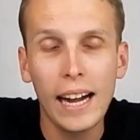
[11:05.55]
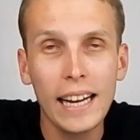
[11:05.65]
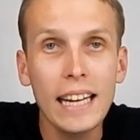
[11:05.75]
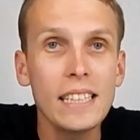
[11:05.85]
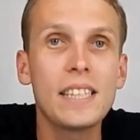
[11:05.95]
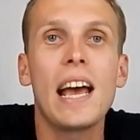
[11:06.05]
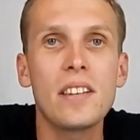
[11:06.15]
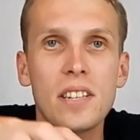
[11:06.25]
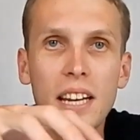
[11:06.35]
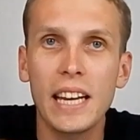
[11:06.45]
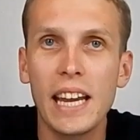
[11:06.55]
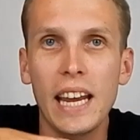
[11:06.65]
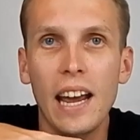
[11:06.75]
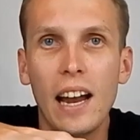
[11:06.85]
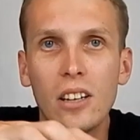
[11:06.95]
Uh, in
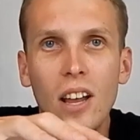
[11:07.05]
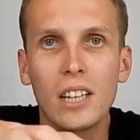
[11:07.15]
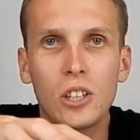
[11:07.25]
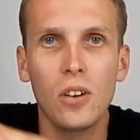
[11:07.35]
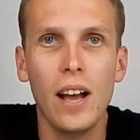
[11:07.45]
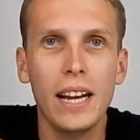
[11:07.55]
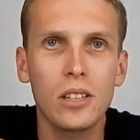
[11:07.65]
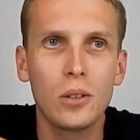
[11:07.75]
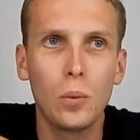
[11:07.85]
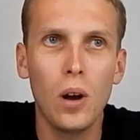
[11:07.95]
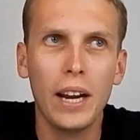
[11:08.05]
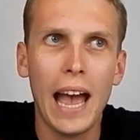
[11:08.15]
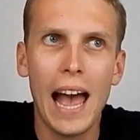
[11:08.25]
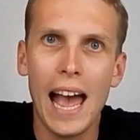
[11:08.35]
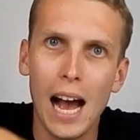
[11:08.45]
testing here and like trying to
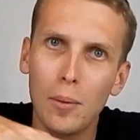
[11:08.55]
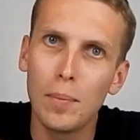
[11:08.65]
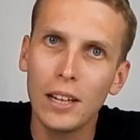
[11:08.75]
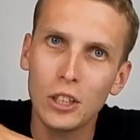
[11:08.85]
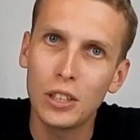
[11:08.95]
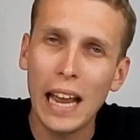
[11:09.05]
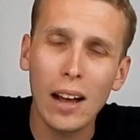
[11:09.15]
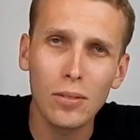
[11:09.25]
work out how much